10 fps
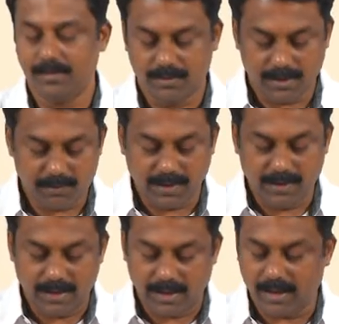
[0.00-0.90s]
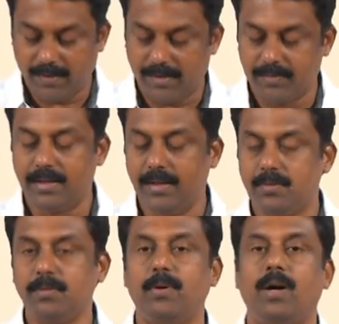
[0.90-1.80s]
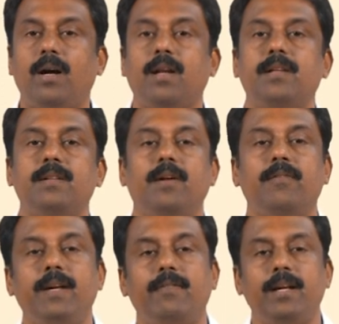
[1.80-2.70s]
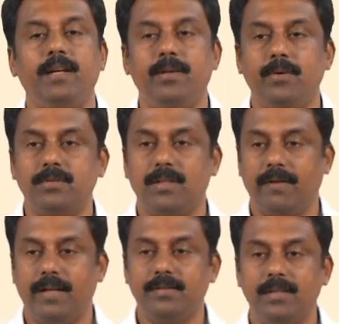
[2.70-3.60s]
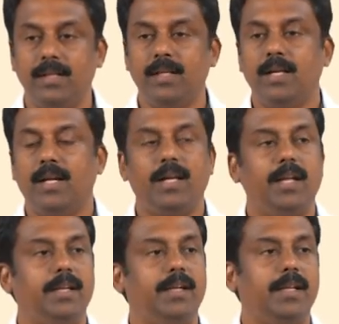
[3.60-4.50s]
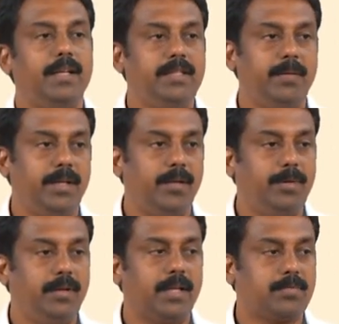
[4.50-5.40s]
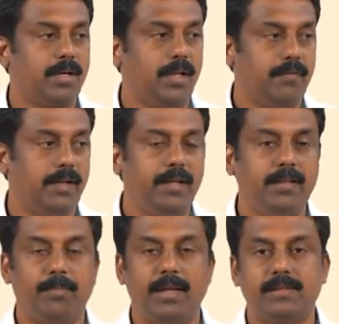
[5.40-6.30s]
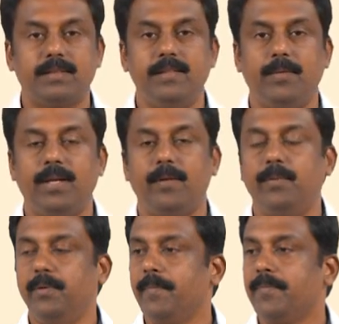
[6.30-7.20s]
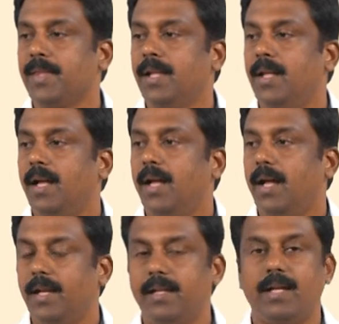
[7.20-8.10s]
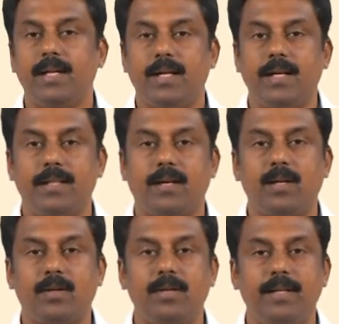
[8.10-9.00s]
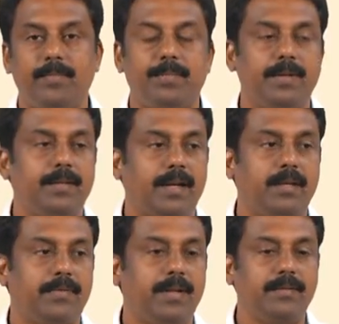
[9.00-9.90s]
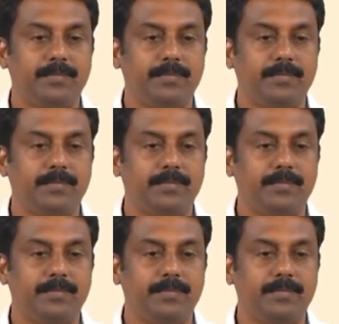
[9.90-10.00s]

So, that is why uh, these two are uh, very widely used nowadays uh, in GMAW gas metal arc welding the pulse GMAW and then the controlled dip transfer